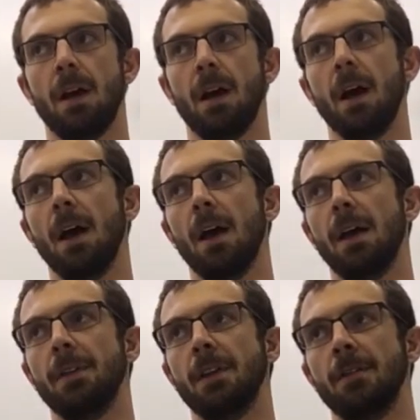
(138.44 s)

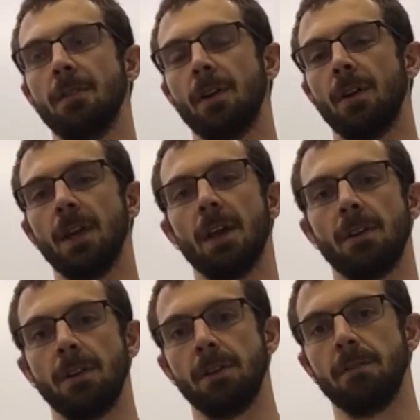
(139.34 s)
and then if you go on the other
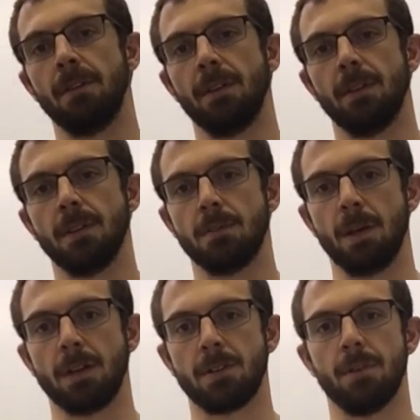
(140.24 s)
end of the
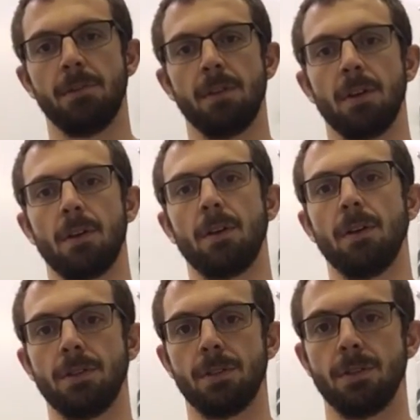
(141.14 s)
spectrum, if you go
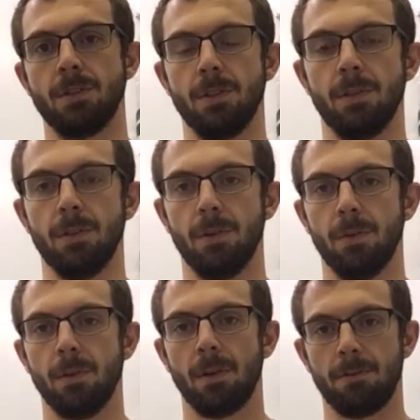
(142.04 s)
closer
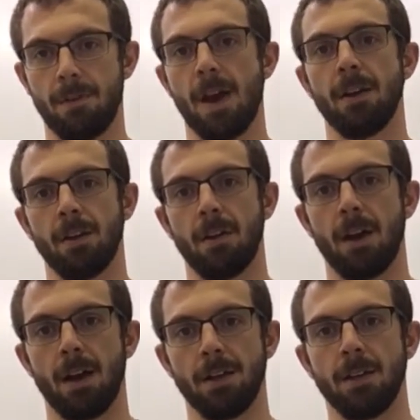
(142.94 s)
to a finer
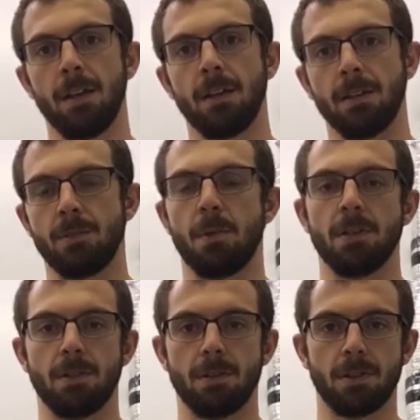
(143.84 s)
grind like an
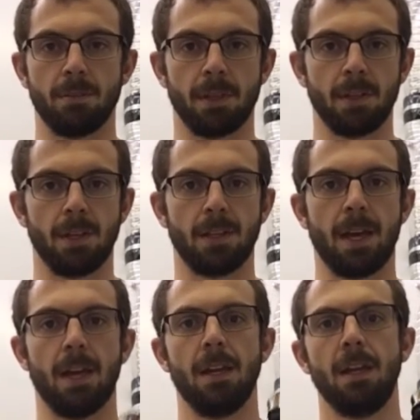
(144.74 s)
espresso or something like
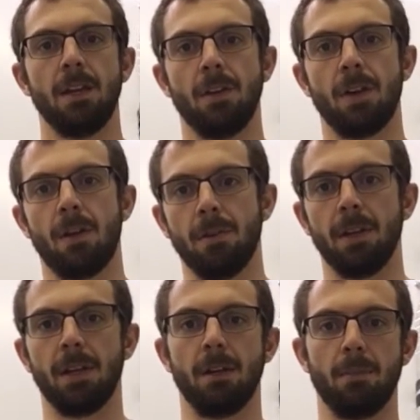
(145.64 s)
that, you're not really
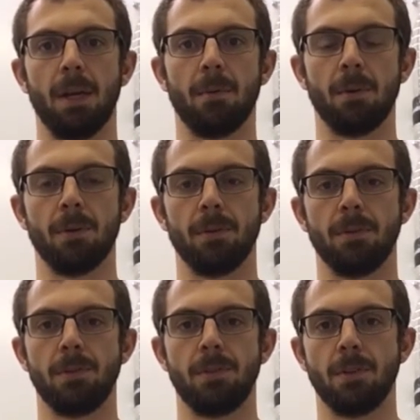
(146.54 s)
going to be able,
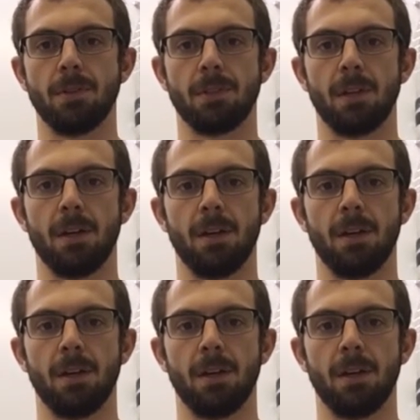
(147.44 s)
there's